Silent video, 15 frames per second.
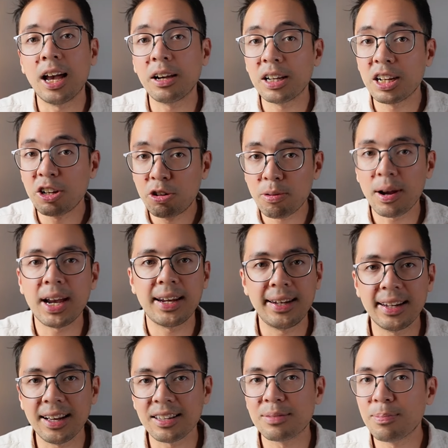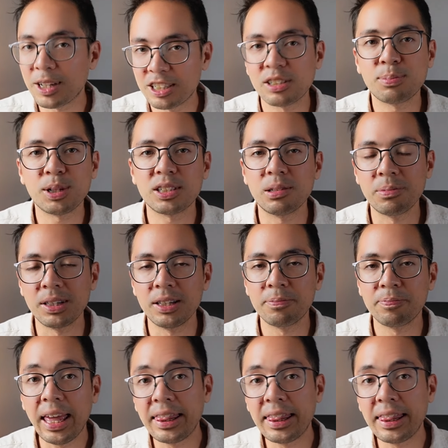I'm gonna grind as much as possible.